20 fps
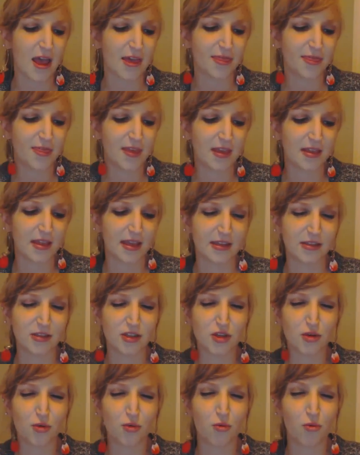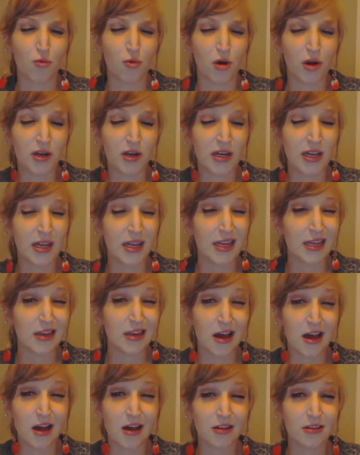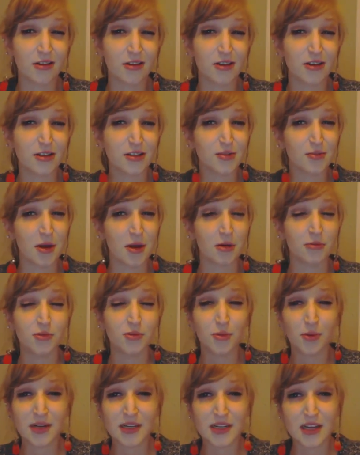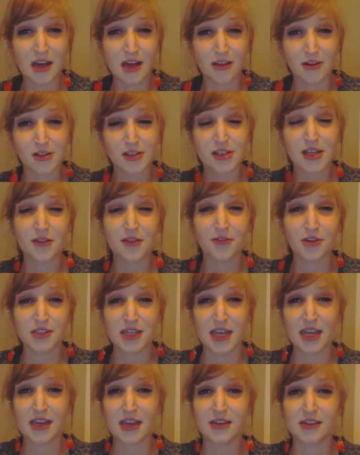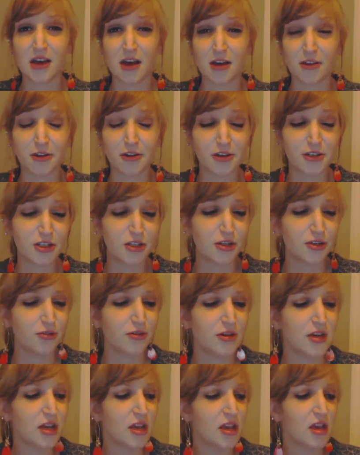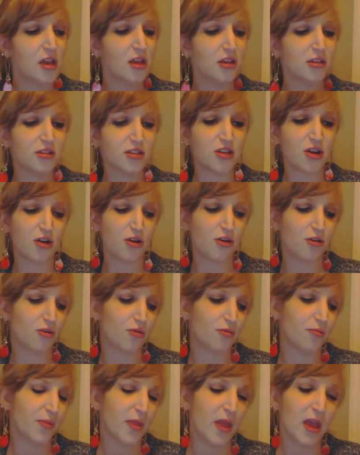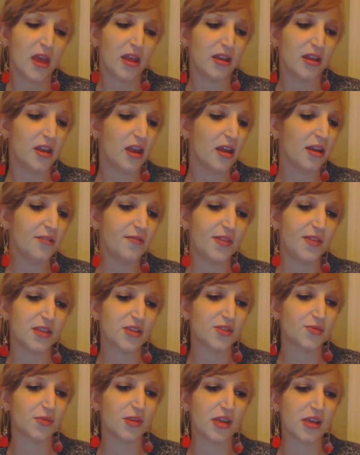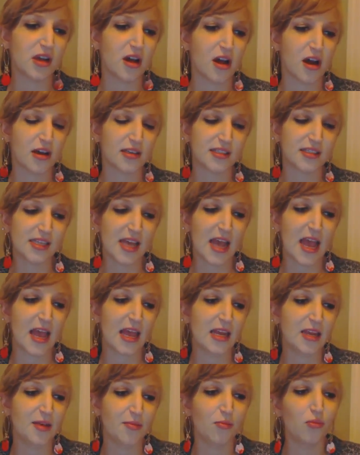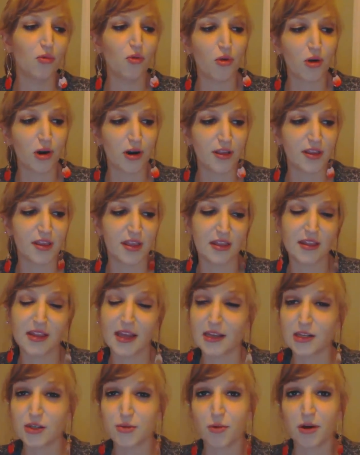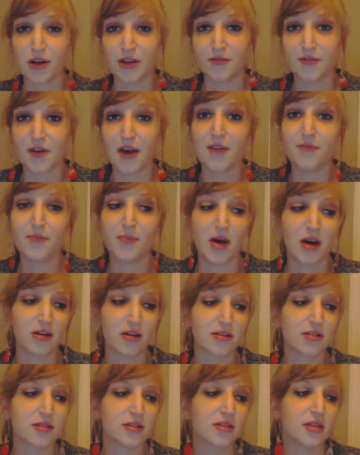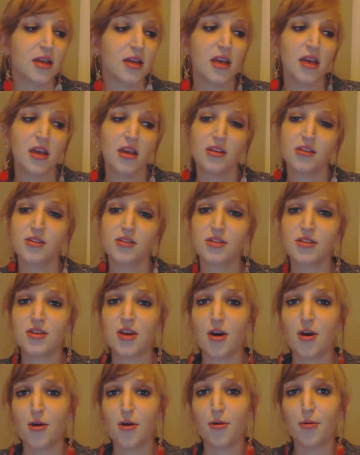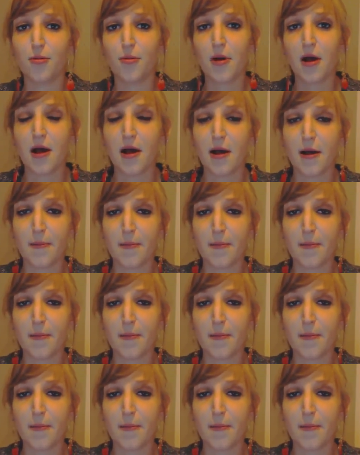I think, like $20, around $20, give or take $1 or $2. So none of this really costs any more than like $25. So